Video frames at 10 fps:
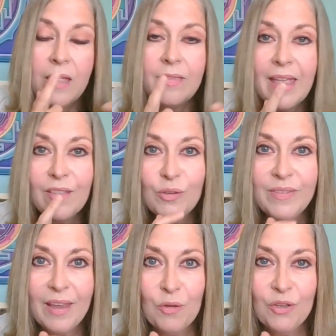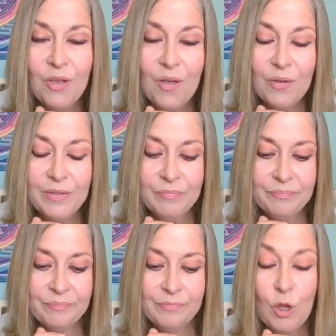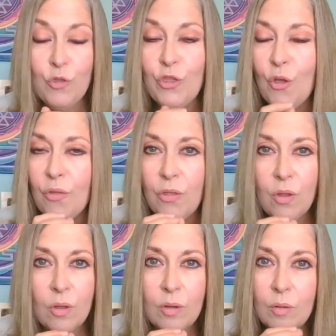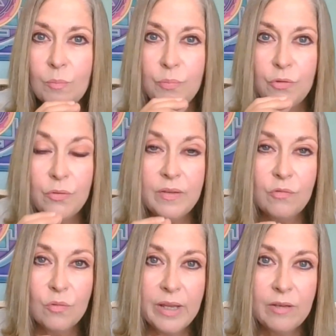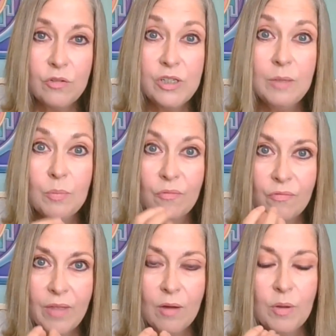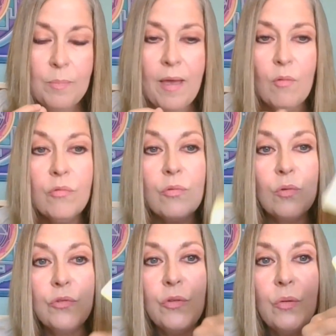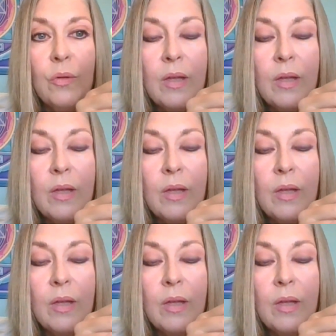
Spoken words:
Now the second card, another beautiful energy but very powerful too.